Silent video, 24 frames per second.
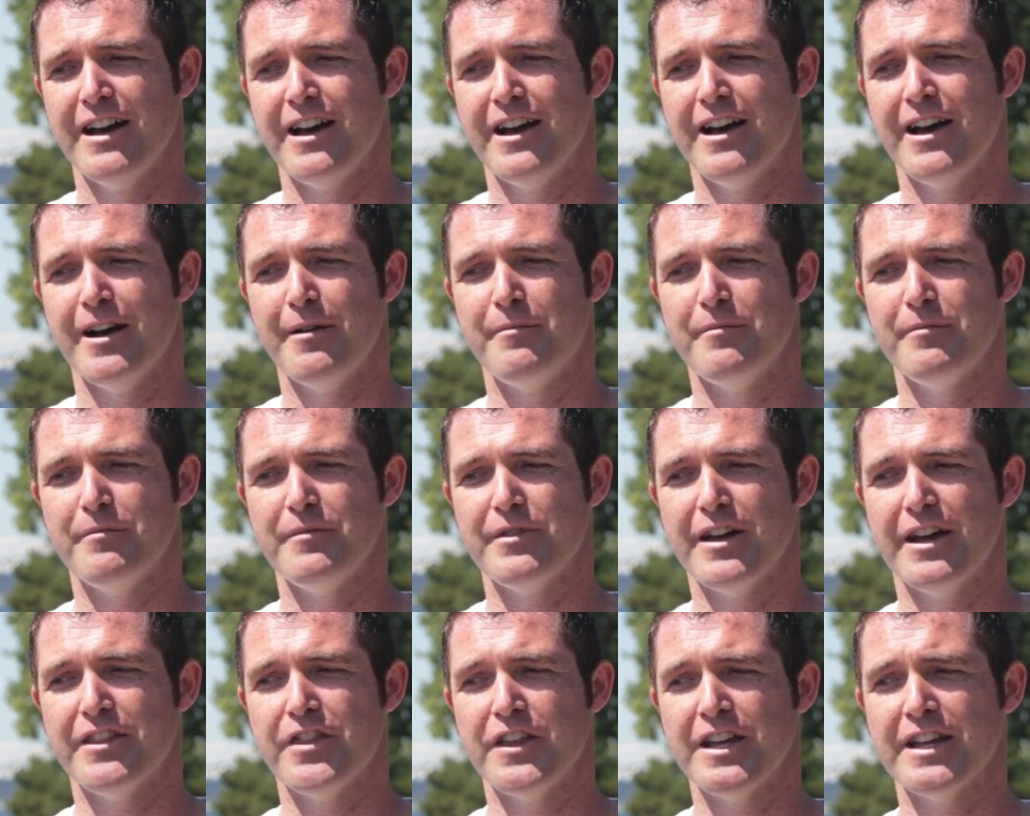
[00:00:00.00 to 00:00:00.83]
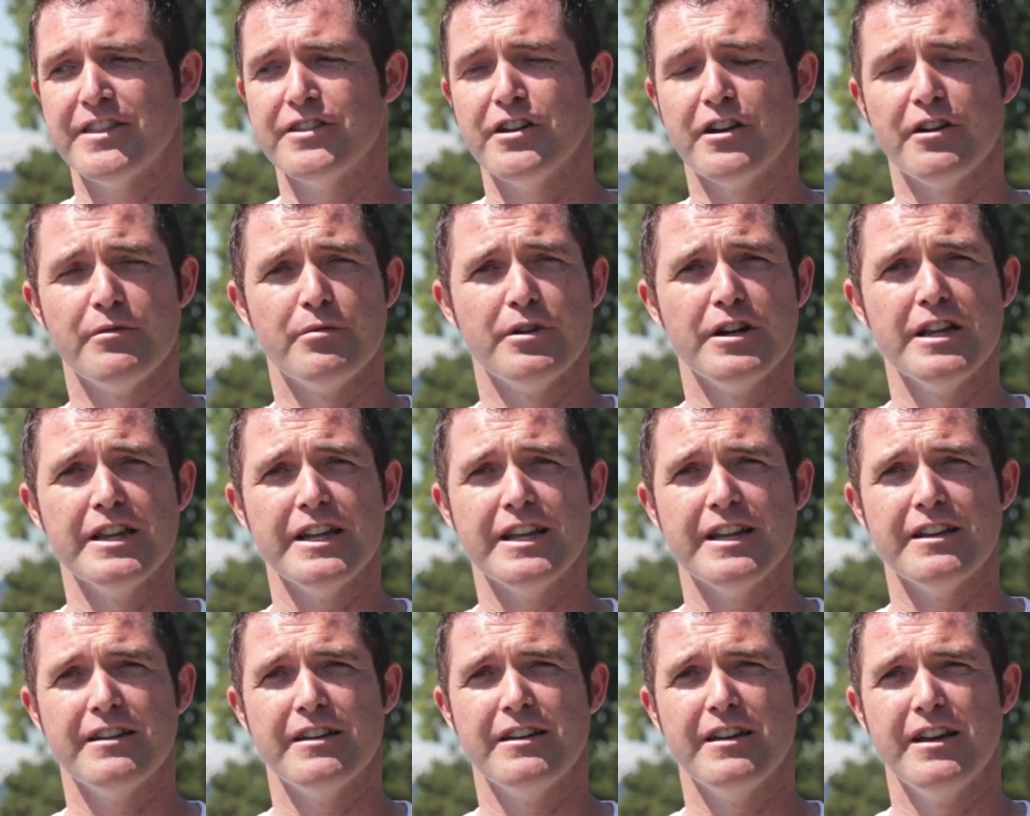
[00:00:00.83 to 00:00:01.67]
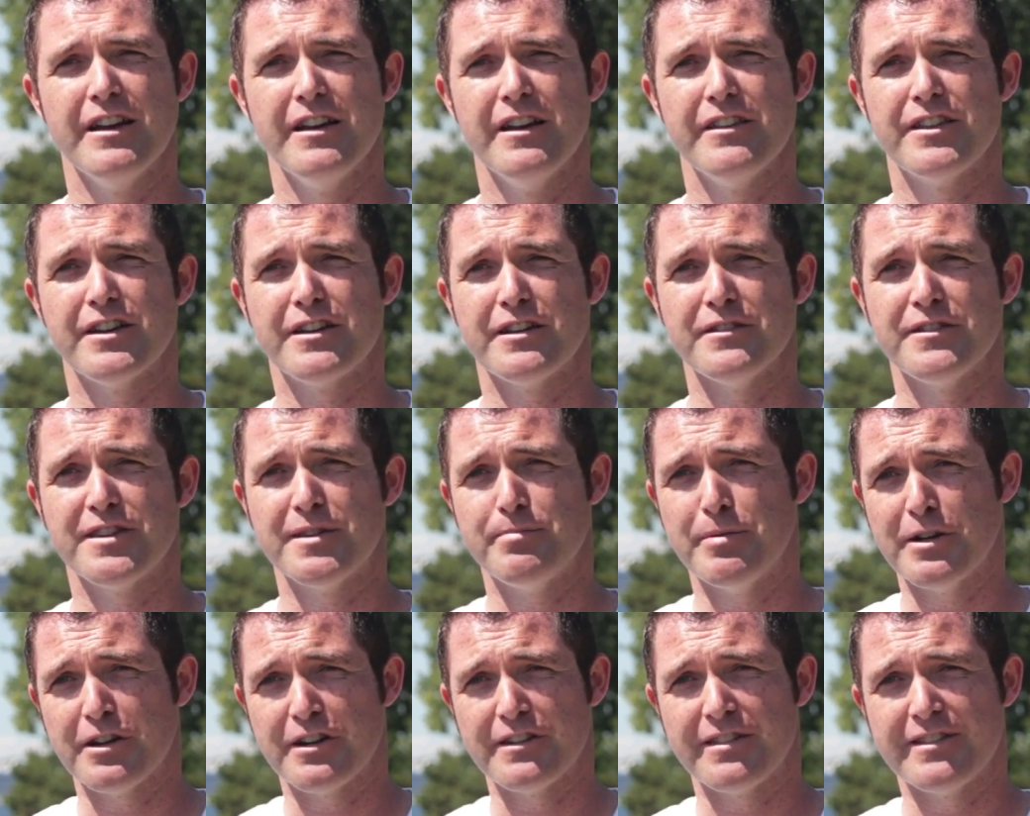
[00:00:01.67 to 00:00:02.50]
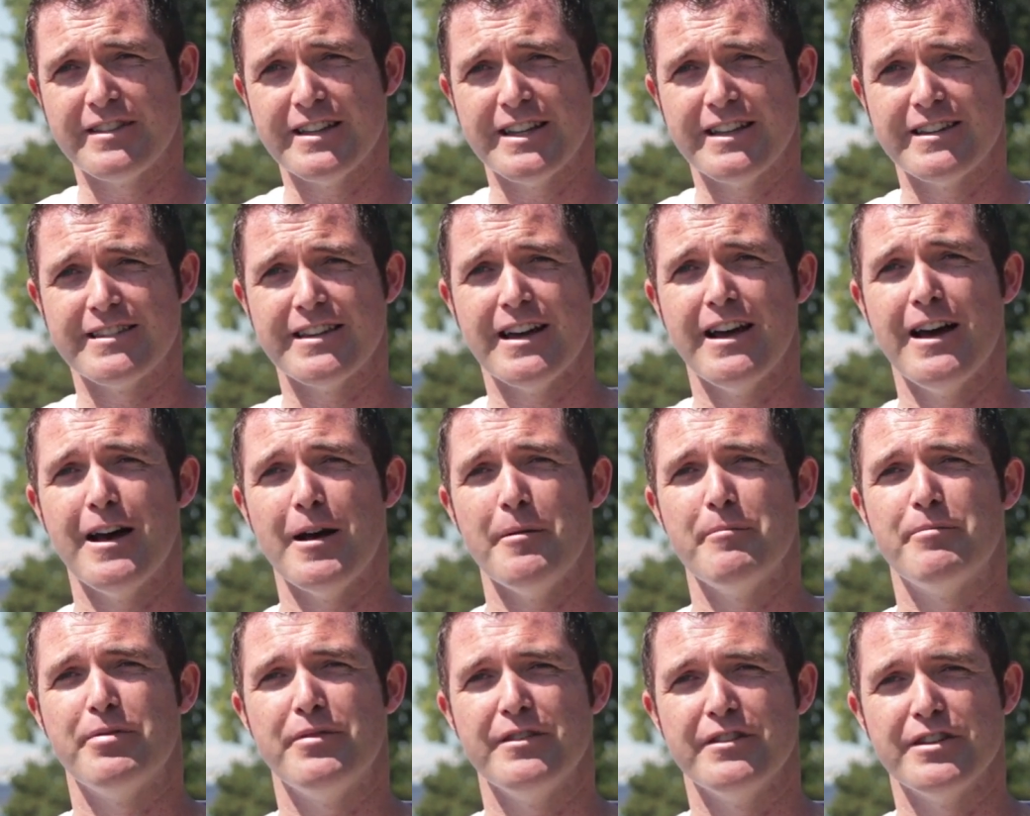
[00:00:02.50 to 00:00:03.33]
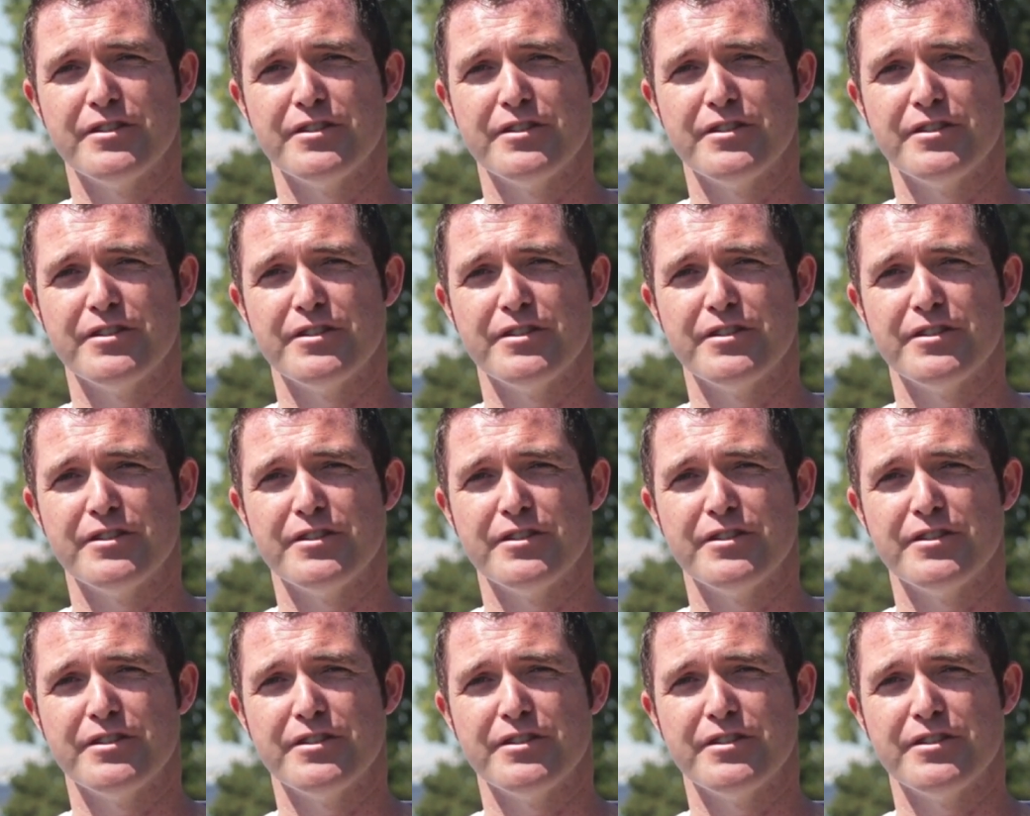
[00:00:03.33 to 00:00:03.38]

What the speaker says: I think they're really, the conspiracy is up.